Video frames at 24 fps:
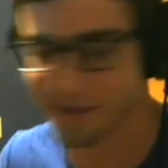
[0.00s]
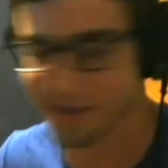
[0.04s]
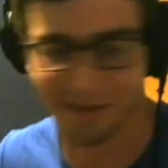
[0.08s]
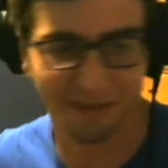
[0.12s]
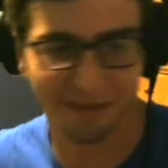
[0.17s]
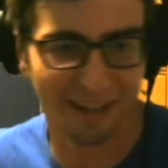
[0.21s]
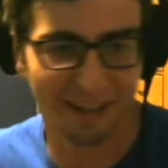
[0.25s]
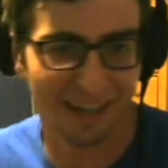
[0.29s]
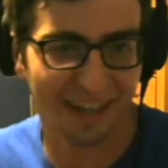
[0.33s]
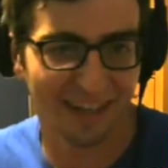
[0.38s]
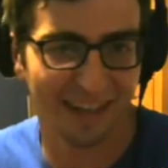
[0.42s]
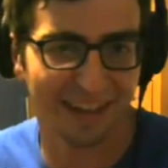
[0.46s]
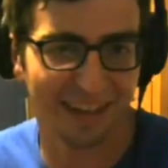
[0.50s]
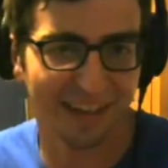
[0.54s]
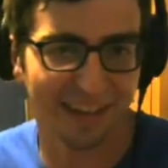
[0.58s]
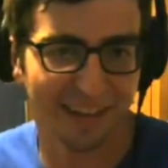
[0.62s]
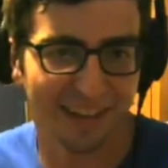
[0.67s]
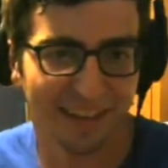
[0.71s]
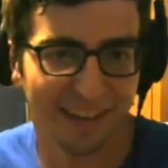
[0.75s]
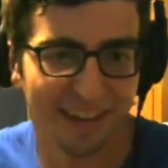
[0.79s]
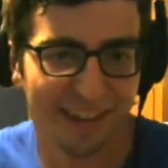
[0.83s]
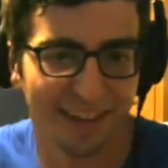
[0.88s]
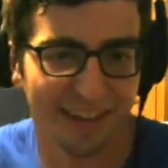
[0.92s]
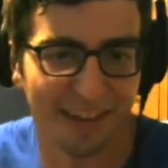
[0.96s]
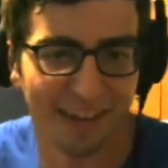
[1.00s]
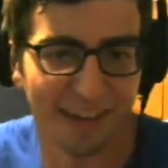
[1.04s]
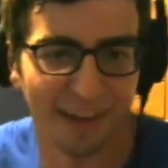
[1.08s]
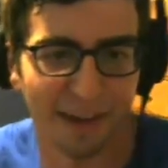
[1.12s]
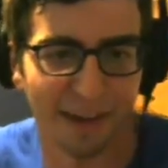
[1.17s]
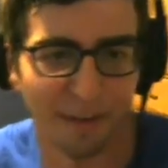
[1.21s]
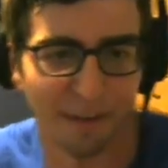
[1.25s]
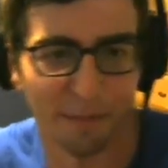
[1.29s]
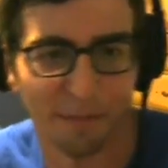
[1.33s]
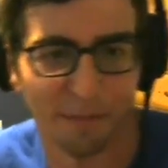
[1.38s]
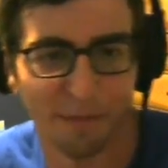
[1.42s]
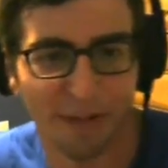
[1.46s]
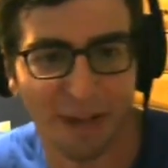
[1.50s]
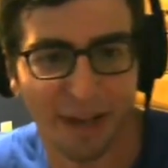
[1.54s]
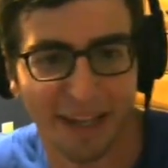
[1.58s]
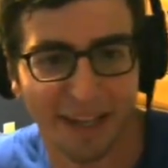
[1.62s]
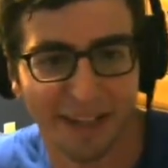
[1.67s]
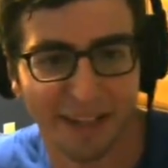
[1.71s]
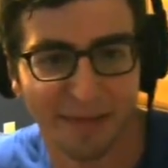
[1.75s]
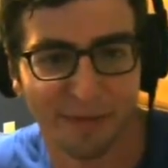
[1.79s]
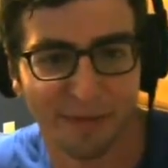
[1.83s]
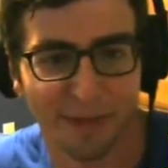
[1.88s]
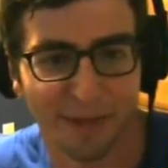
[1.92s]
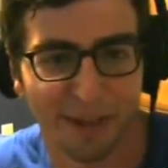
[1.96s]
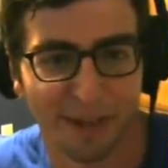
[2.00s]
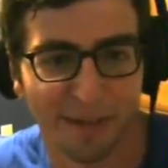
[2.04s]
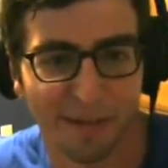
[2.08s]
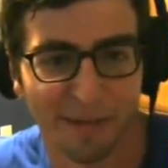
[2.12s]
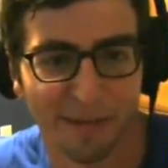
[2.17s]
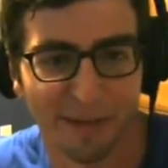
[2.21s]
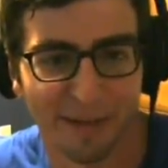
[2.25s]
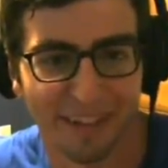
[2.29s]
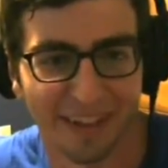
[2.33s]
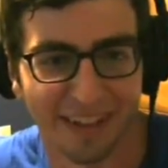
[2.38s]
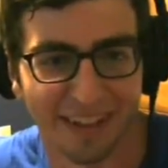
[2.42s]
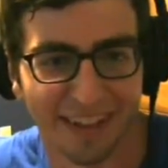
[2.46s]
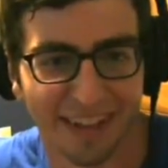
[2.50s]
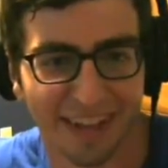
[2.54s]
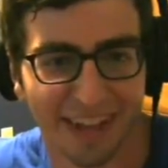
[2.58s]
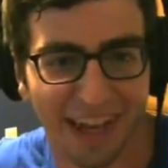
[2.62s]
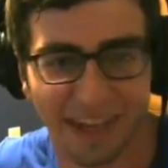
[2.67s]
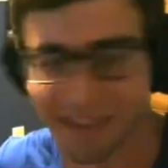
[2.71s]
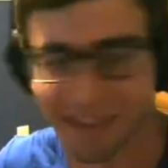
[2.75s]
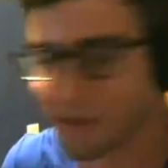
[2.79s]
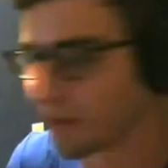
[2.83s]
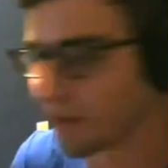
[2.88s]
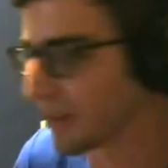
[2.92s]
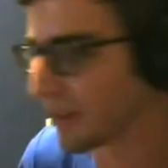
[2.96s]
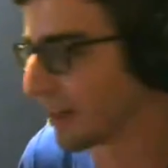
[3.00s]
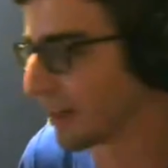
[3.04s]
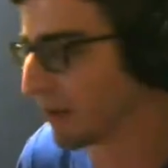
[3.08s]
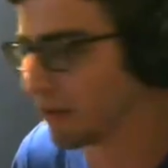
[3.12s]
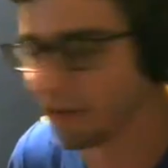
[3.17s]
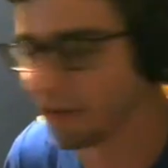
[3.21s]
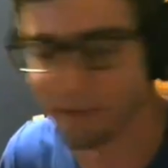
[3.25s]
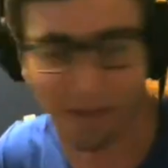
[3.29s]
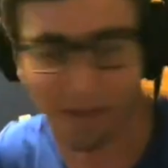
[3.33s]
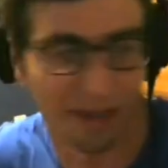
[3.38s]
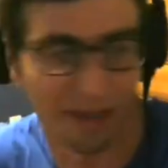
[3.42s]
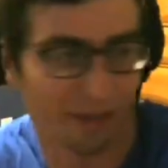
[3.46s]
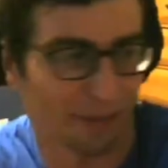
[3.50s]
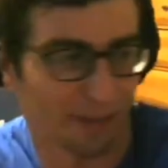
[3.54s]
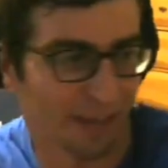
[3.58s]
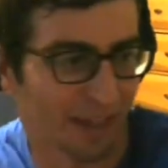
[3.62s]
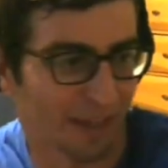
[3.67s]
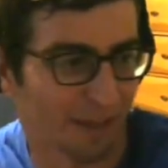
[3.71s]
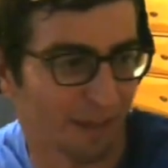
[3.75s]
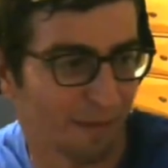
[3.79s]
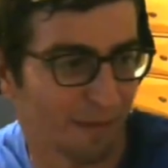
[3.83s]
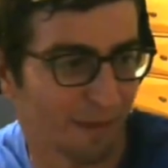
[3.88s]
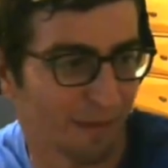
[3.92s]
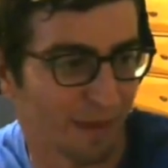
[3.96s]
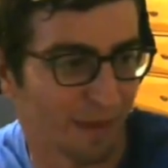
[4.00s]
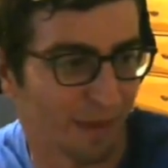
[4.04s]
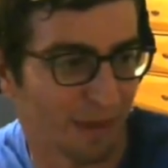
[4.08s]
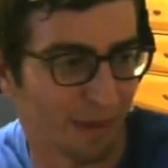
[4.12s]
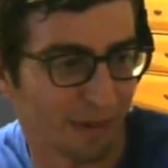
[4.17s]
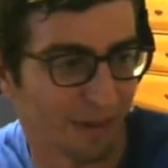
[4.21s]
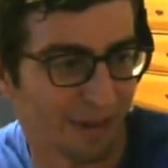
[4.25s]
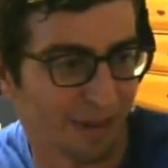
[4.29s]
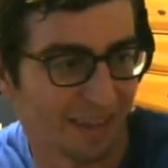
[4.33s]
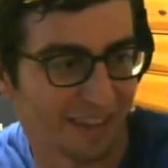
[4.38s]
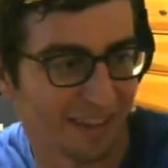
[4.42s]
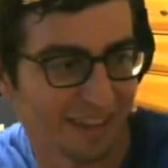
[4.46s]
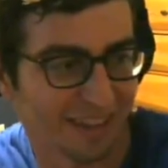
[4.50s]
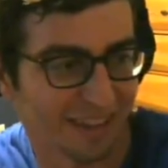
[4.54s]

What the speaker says: strat in Fast Brain, but I don't think I would have been able to get a 53.